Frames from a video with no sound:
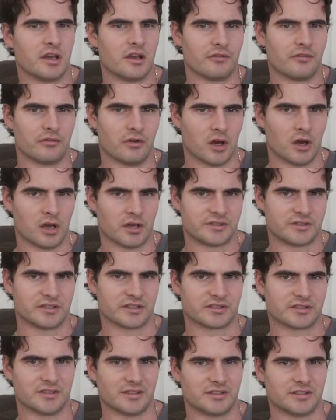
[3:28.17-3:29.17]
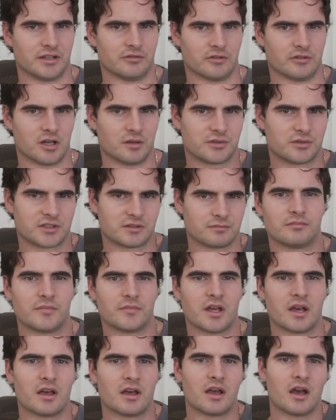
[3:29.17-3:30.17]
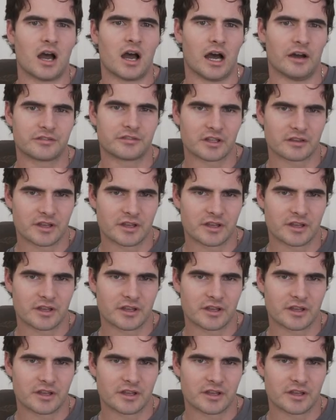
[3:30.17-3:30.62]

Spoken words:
for 6 to 10 reps. After